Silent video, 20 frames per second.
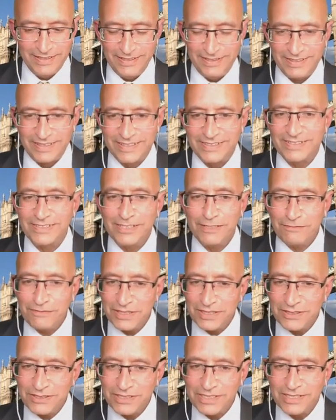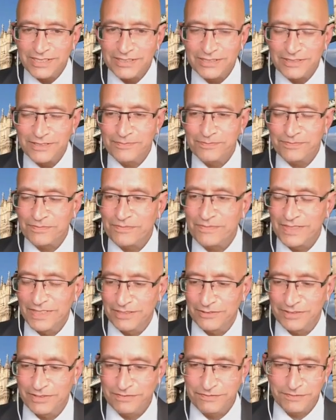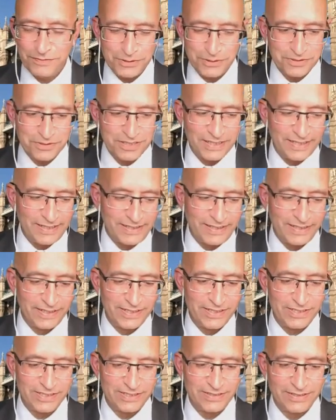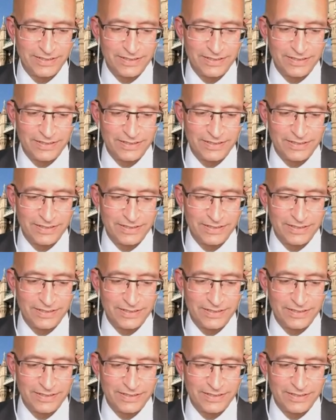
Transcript: It's difficult to refute the allegation